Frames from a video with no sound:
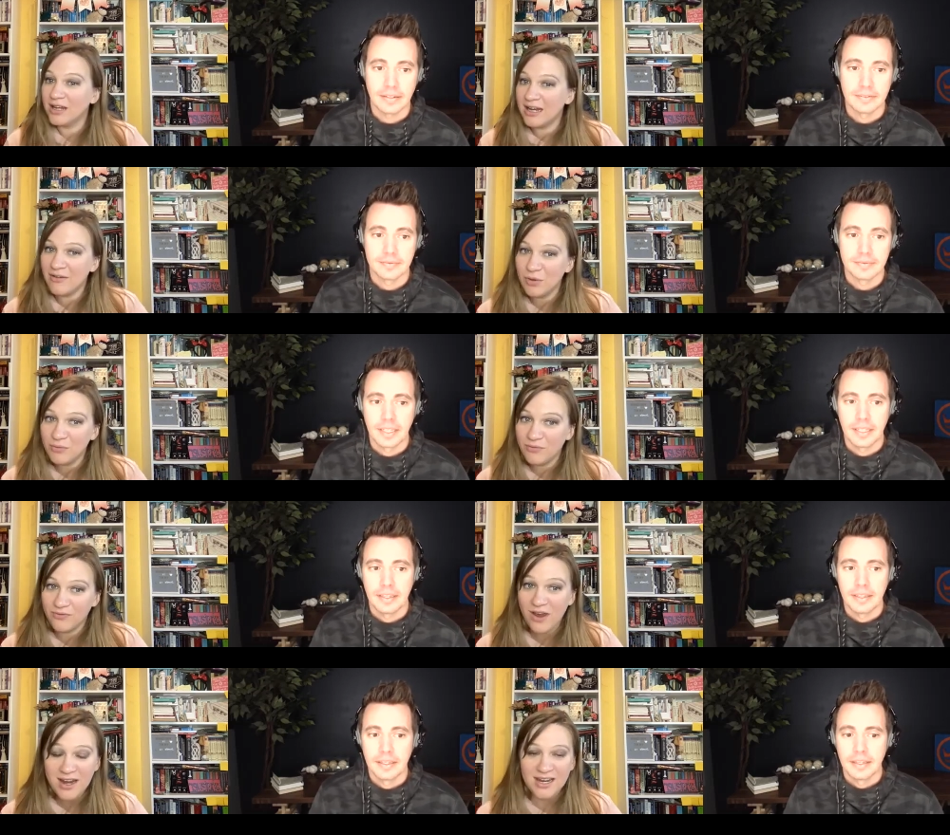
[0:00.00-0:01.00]
Speaker 1: can everyone
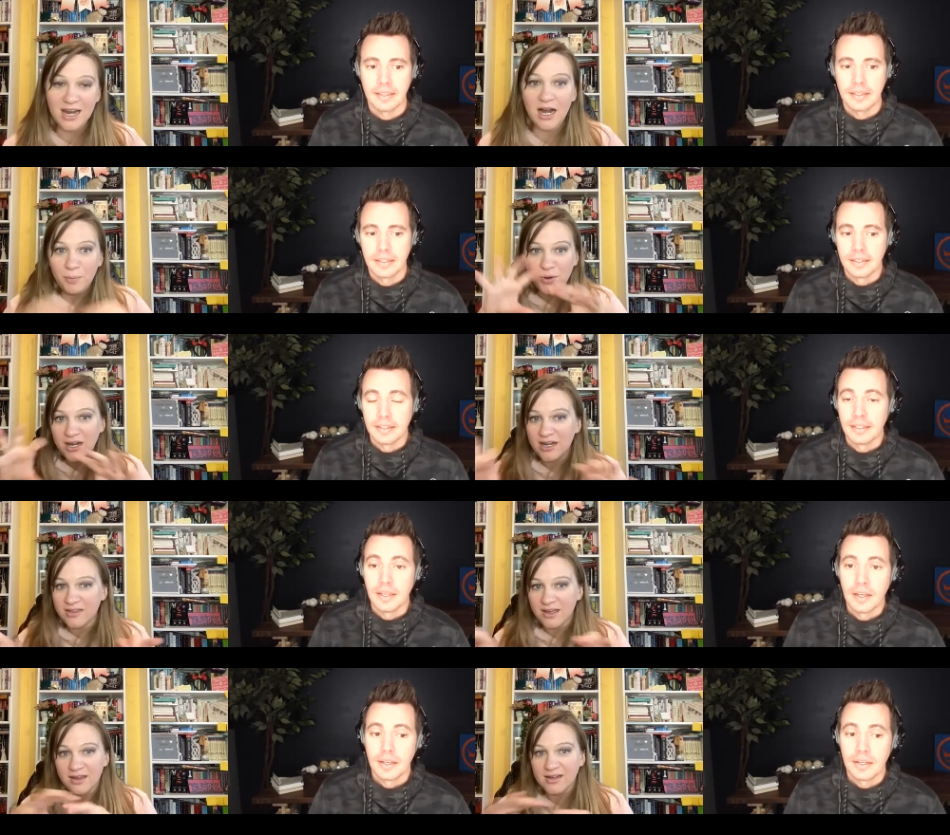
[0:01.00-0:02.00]
find it? And I'll put it
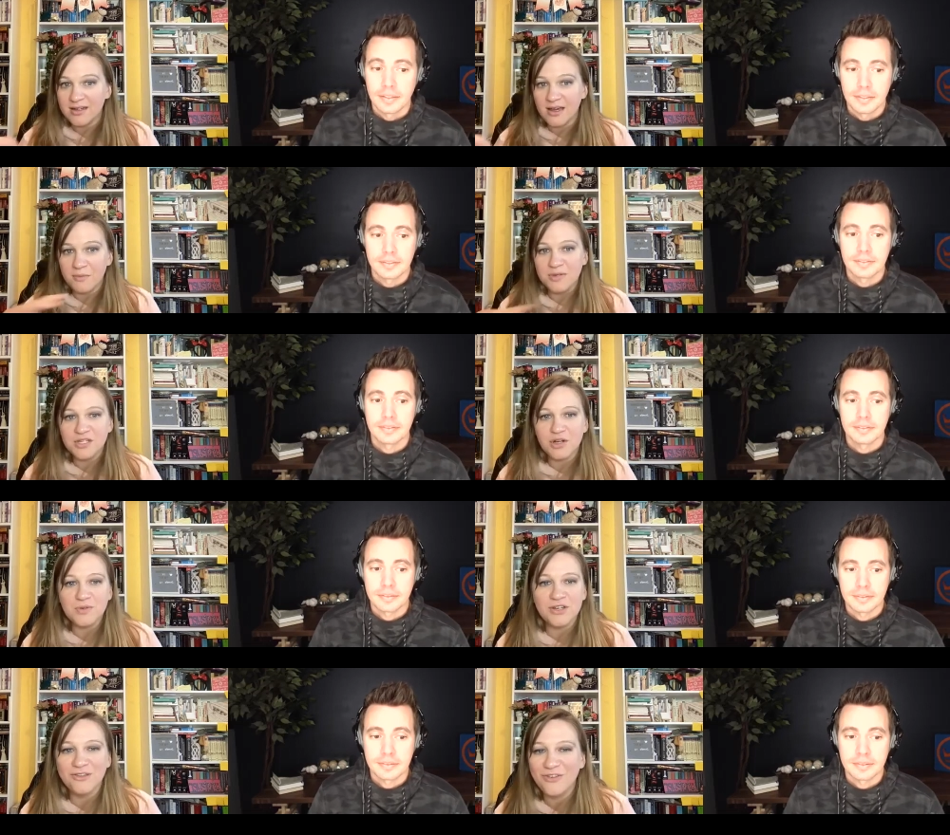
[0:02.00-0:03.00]
in the um,
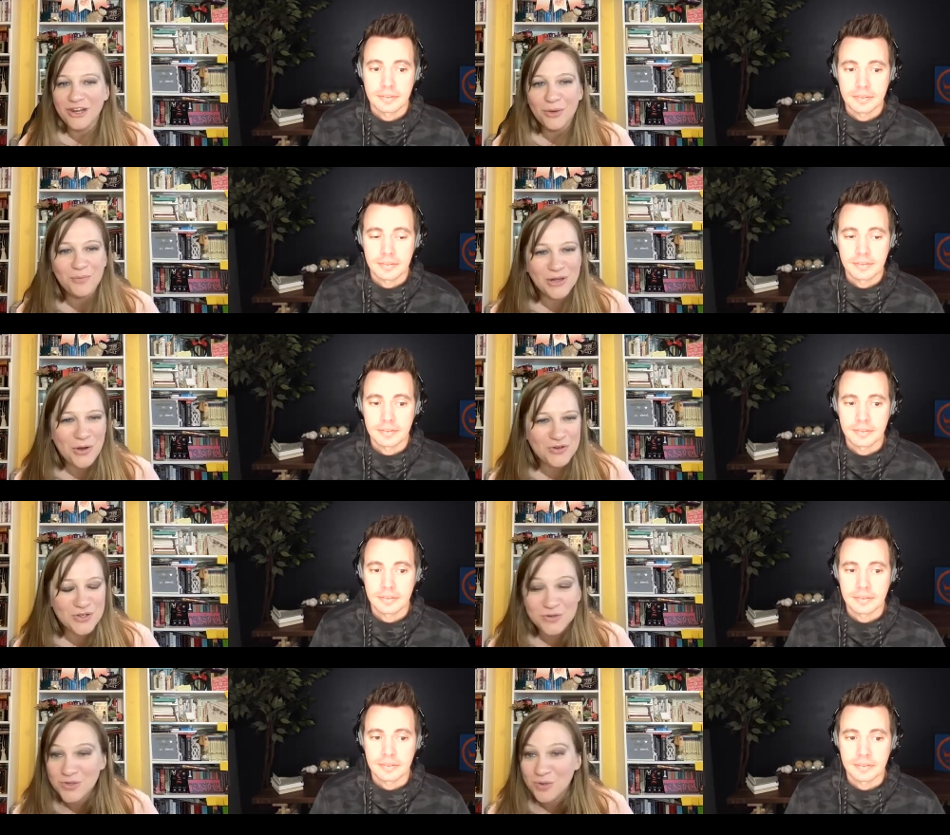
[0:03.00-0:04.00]
description of the video below
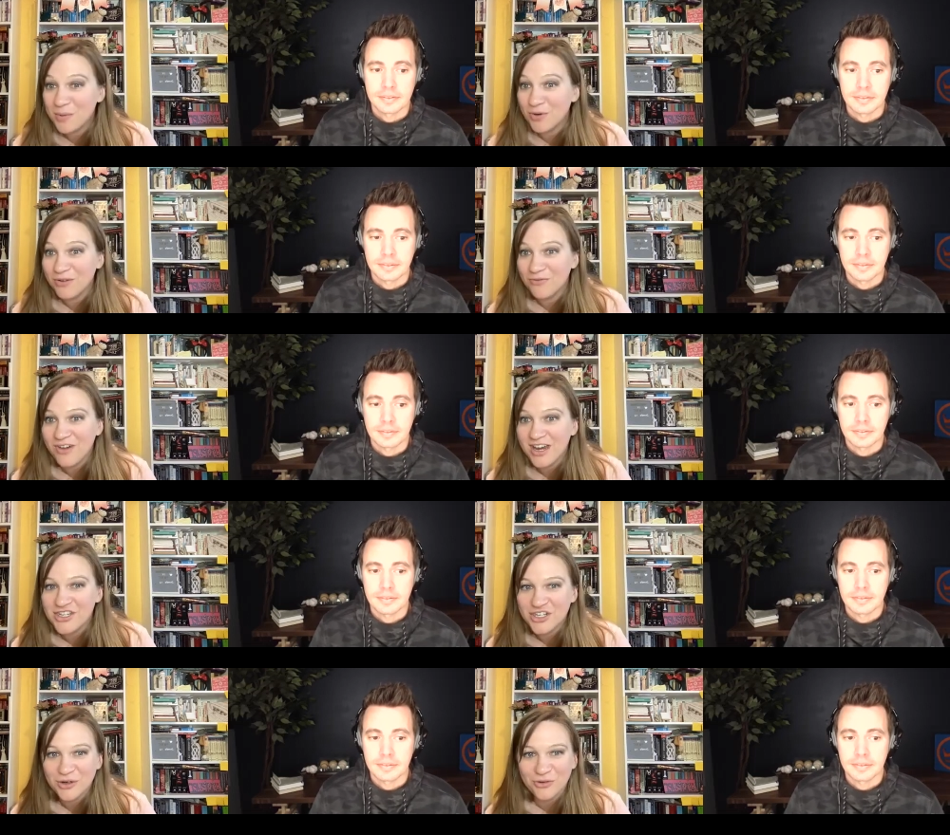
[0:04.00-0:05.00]
too, so people can
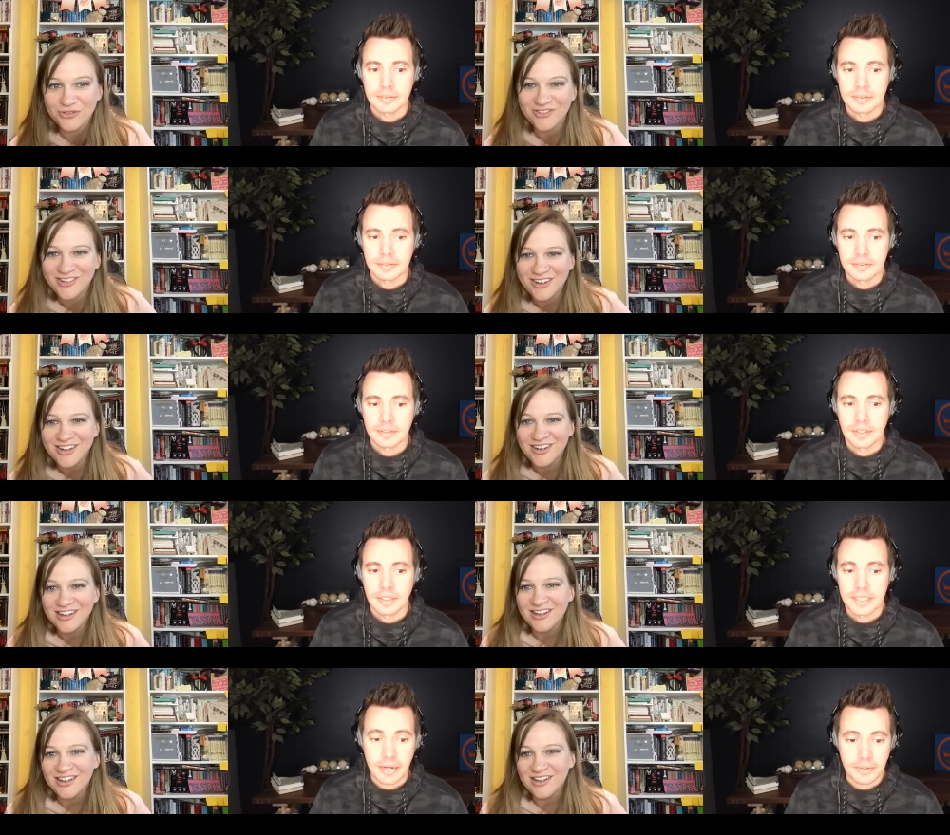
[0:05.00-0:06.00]
find you.
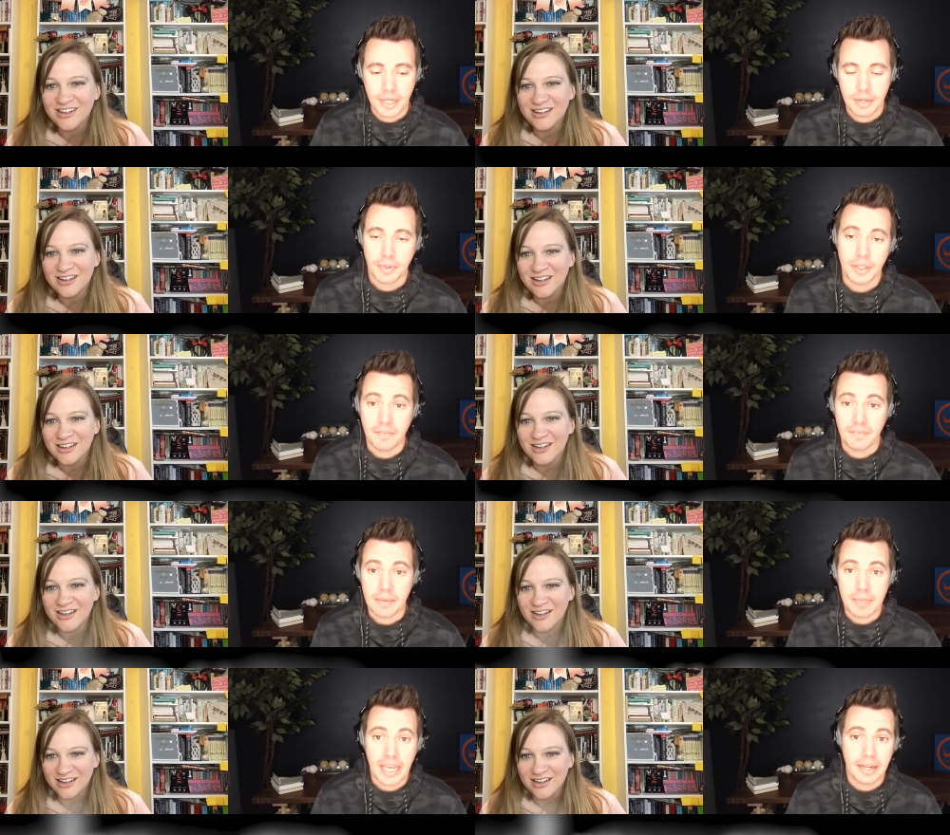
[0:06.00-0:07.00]
Sounds
Speaker 2: good. Well, you can find
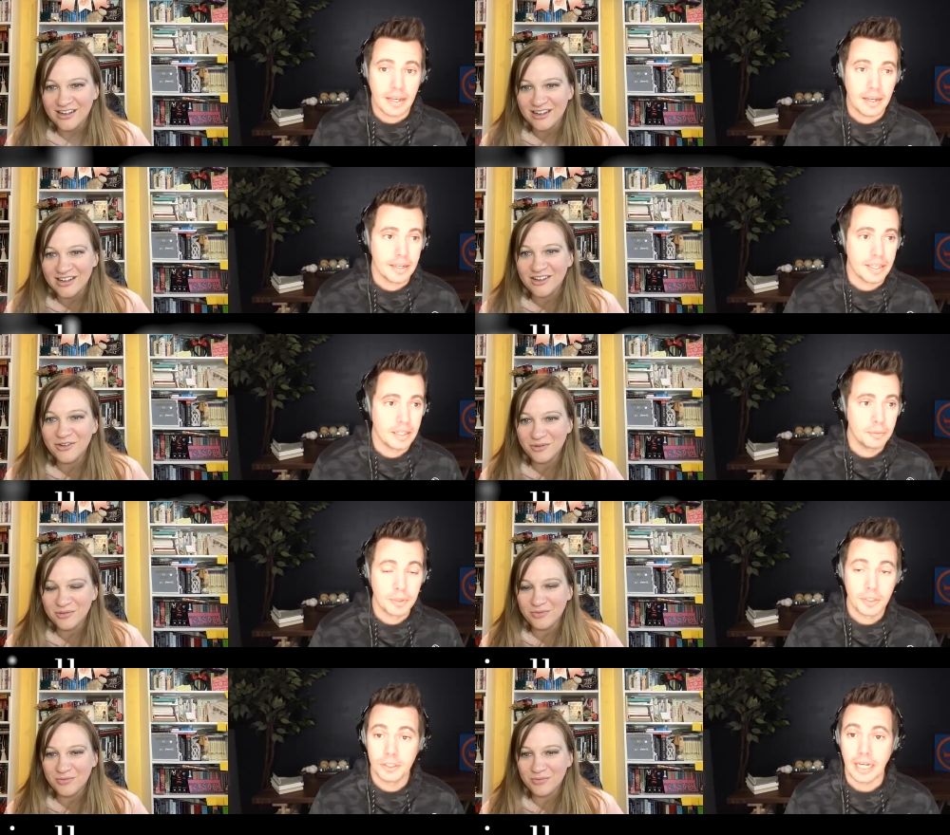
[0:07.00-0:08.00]
me at uh,
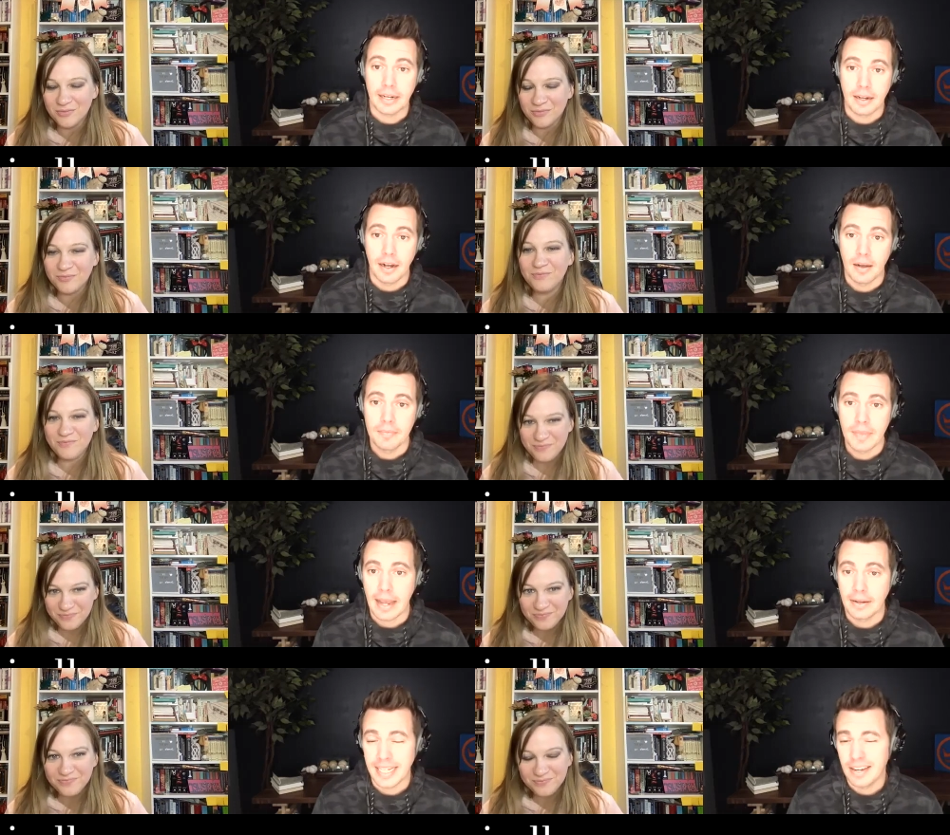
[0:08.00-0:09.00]
kindlepreneur.com.
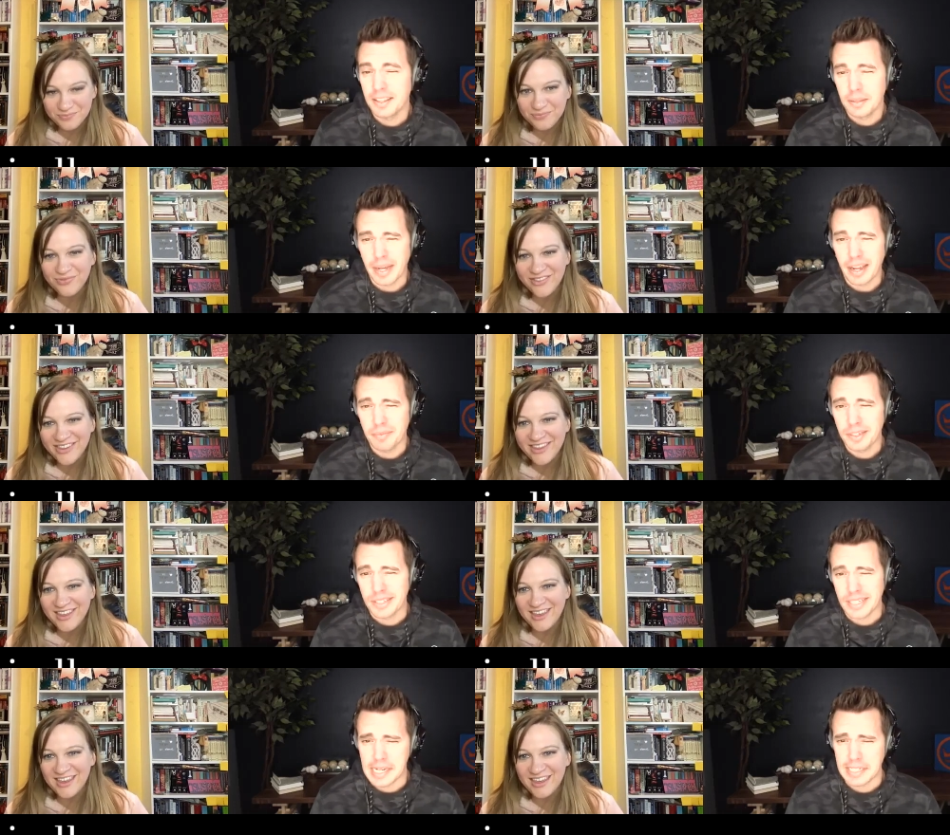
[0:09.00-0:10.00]
Out down at the bottom, there's a
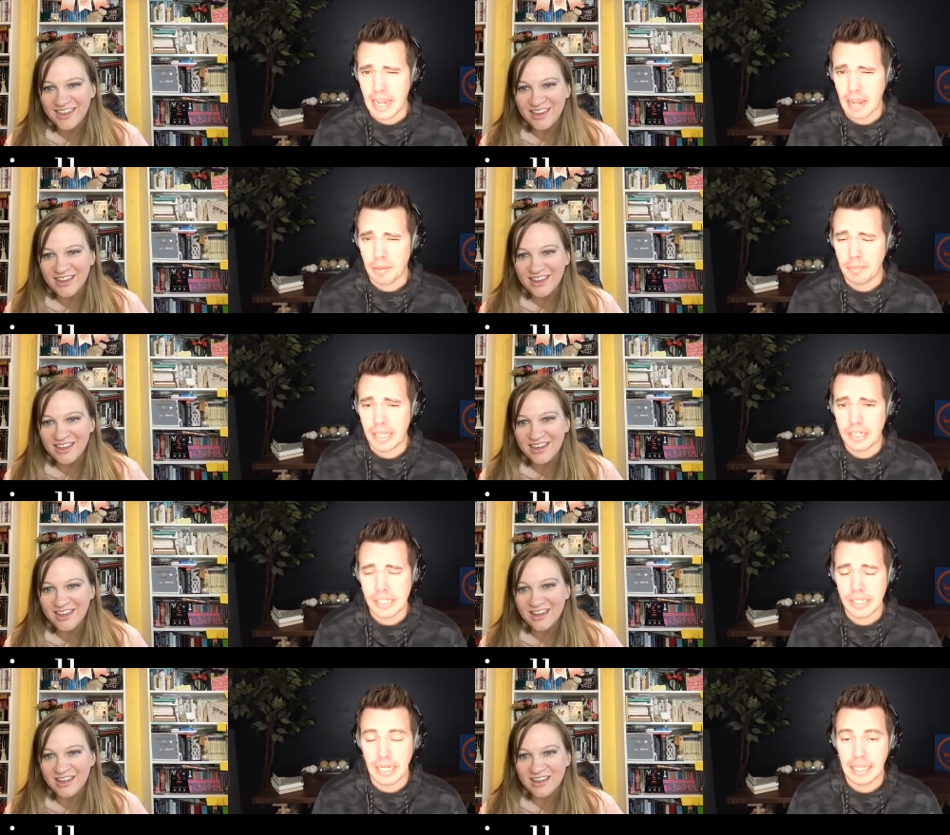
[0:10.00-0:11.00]
contact me page that
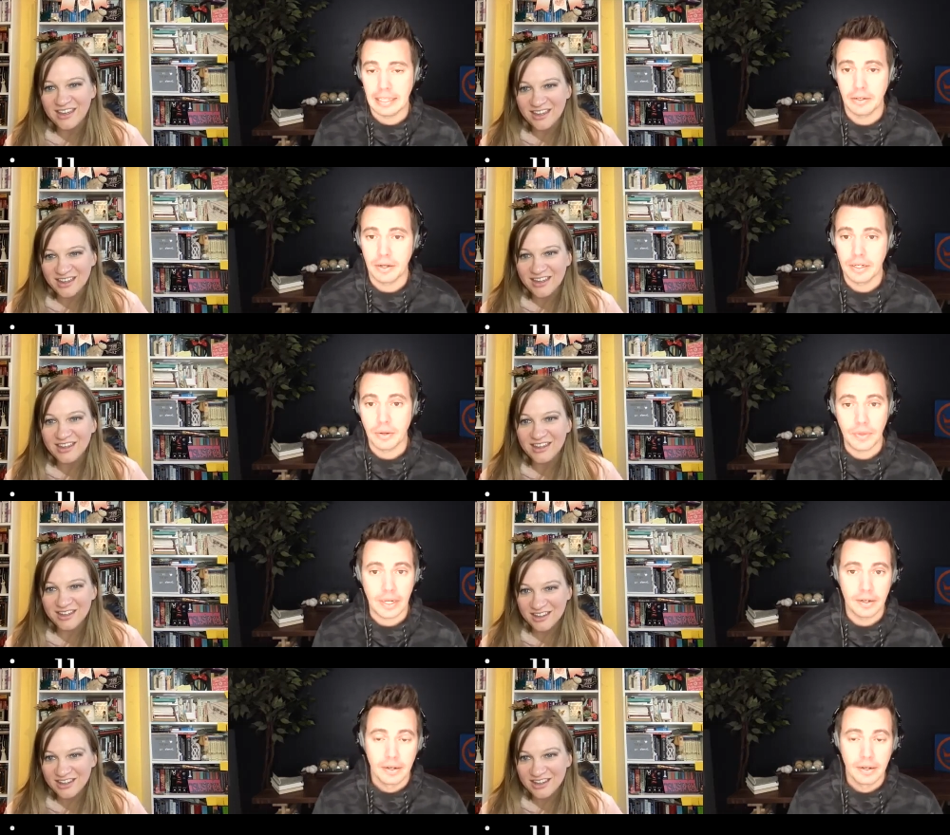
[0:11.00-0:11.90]
you can click on. Go there.